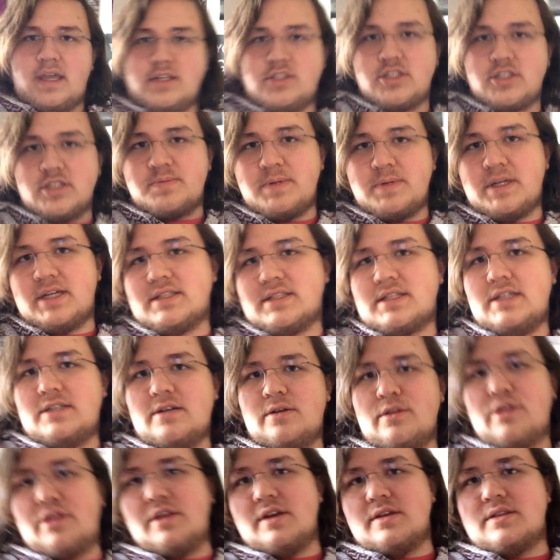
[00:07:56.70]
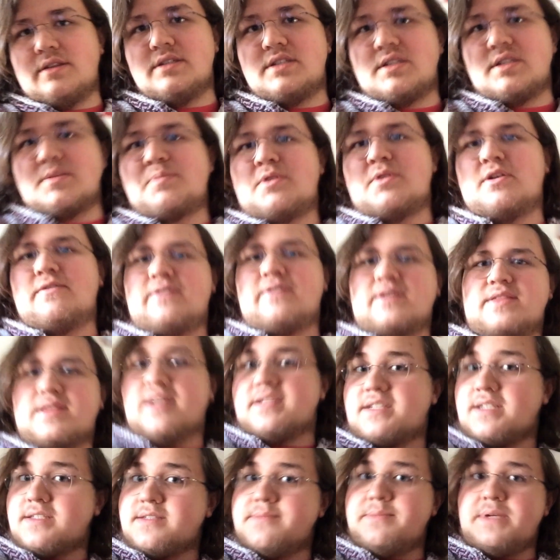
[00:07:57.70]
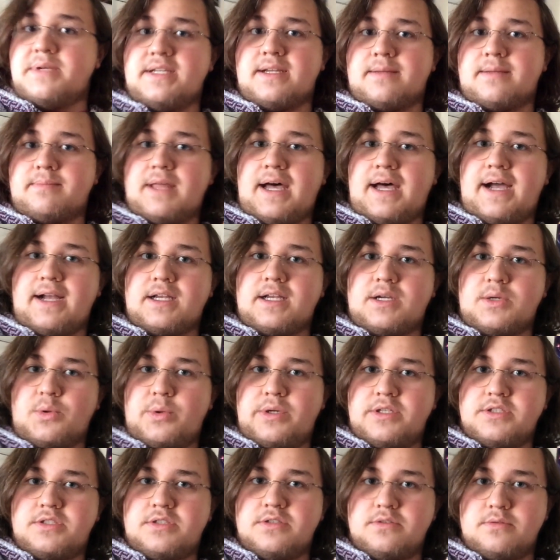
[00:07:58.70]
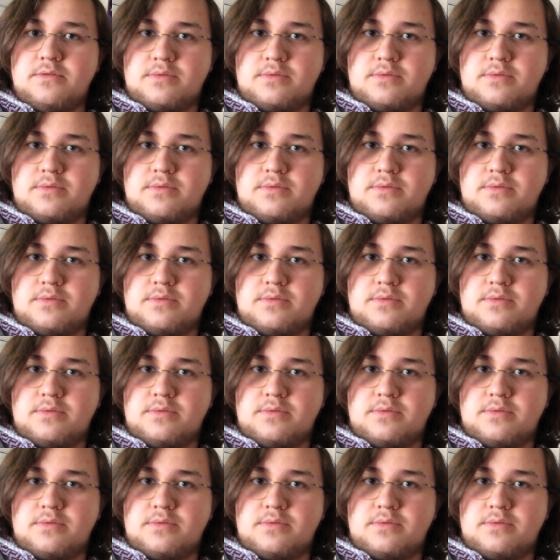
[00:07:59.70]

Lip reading: And just because I don't think this is perfect, that doesn't mean I'm not going to